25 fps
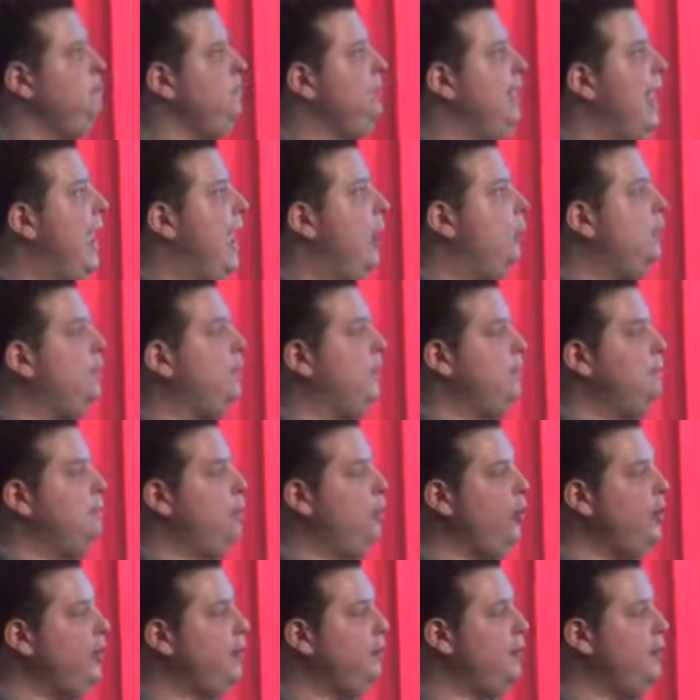Now, the
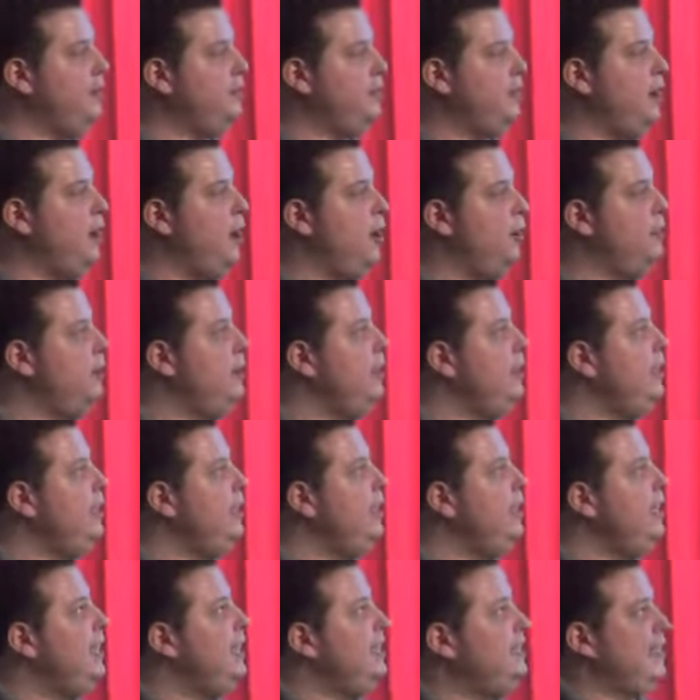important thing to know
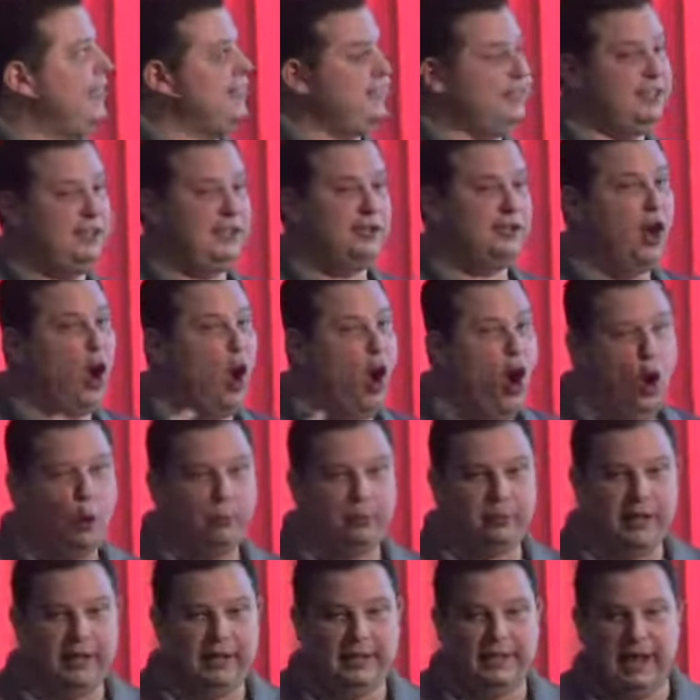is that this is all
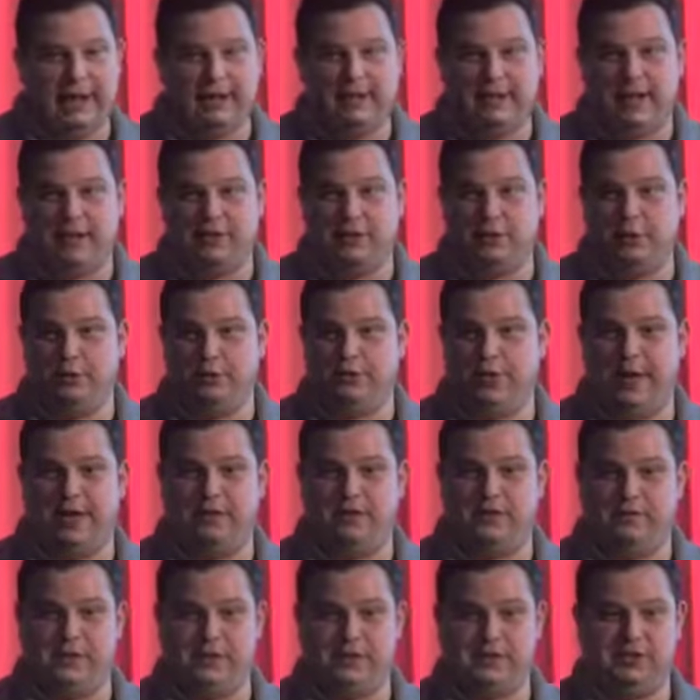predicated on two
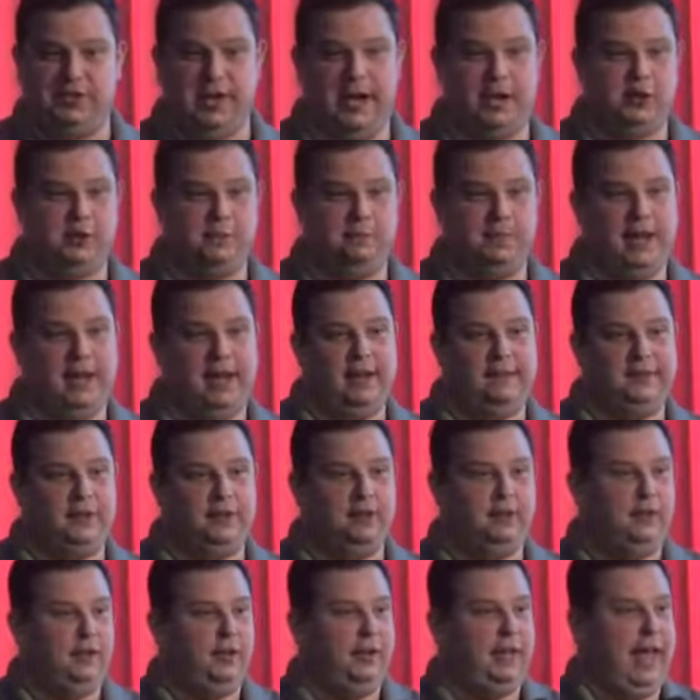things: visitation
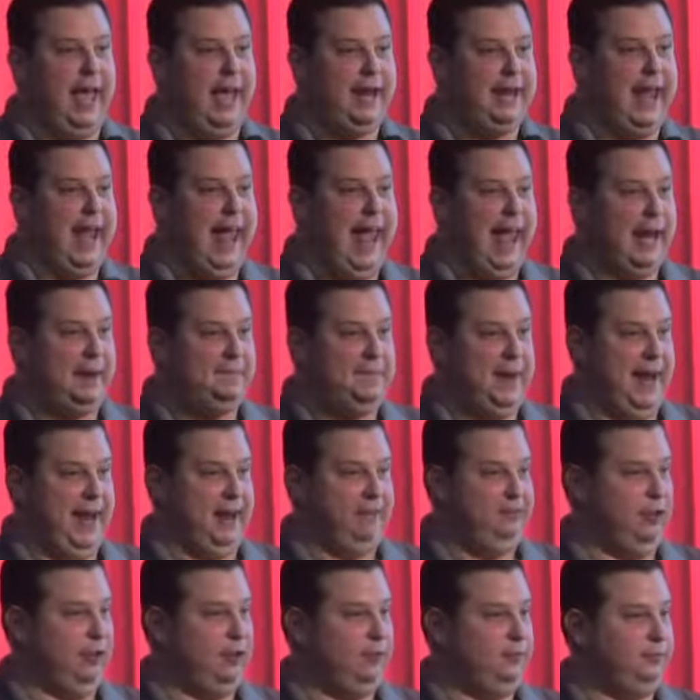behavior and ad
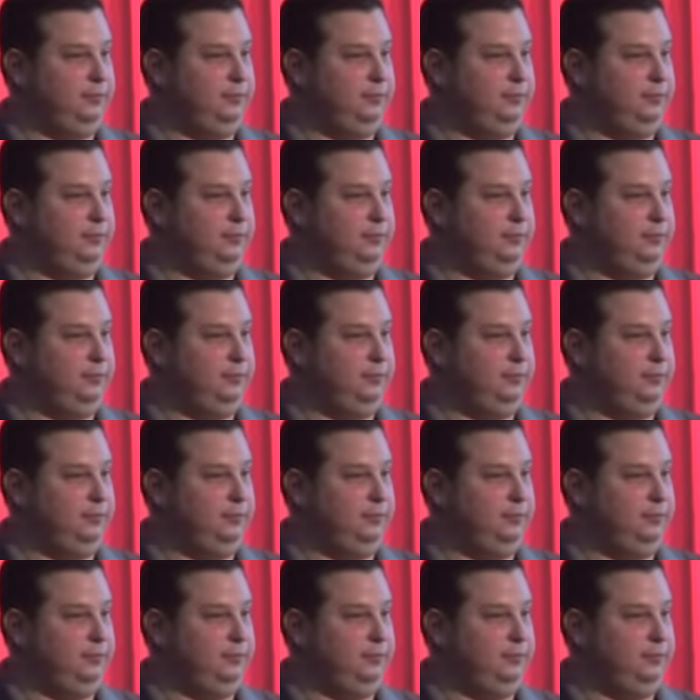behavior.